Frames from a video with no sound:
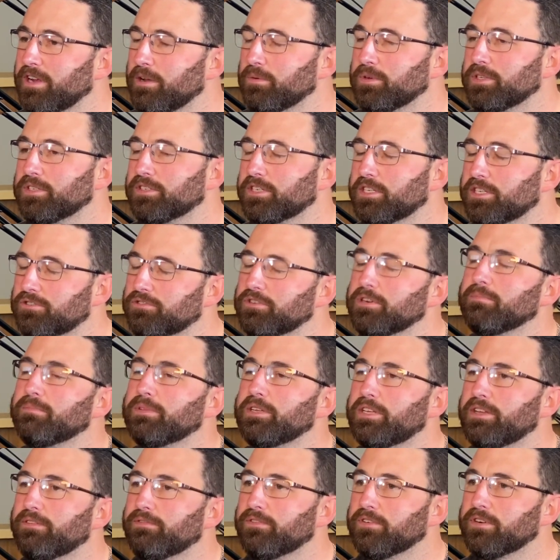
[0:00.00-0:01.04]
It was
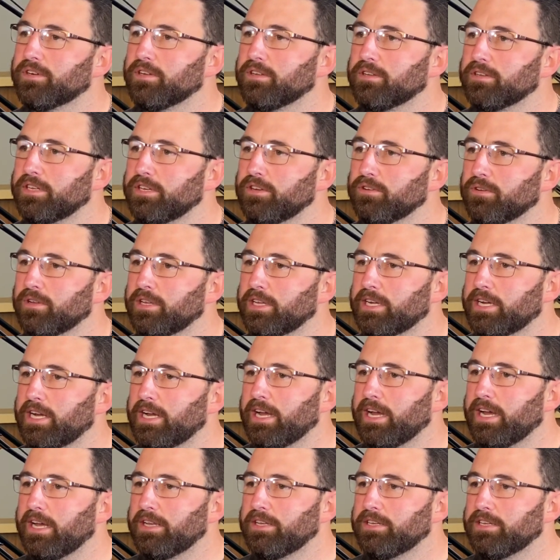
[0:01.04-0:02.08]
extremely difficult. I
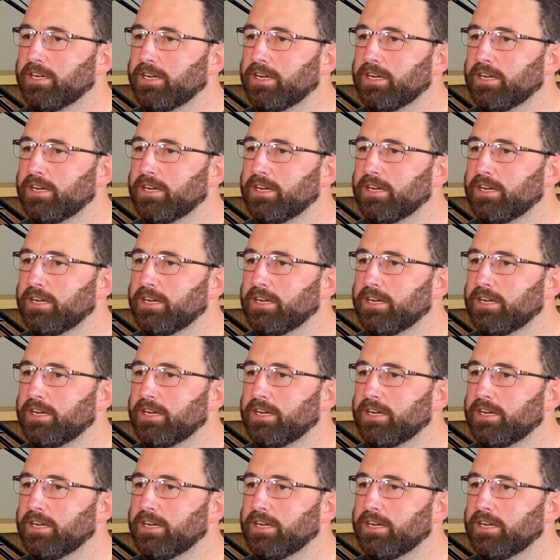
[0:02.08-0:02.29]
had,